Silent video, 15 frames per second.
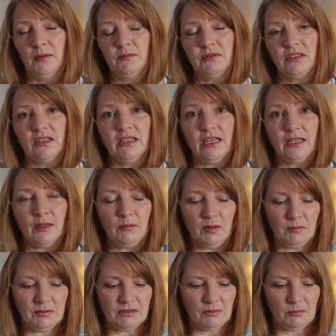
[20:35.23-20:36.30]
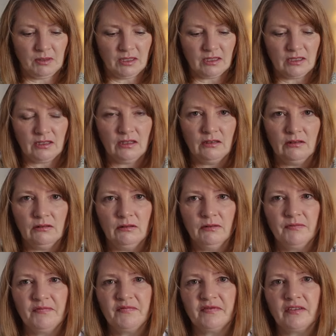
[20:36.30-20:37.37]
So yeah, that might be something you
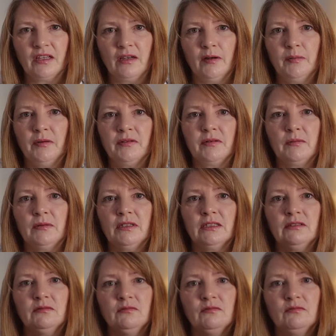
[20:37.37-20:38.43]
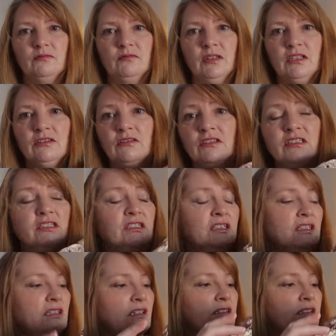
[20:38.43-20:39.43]
are possibly interested in.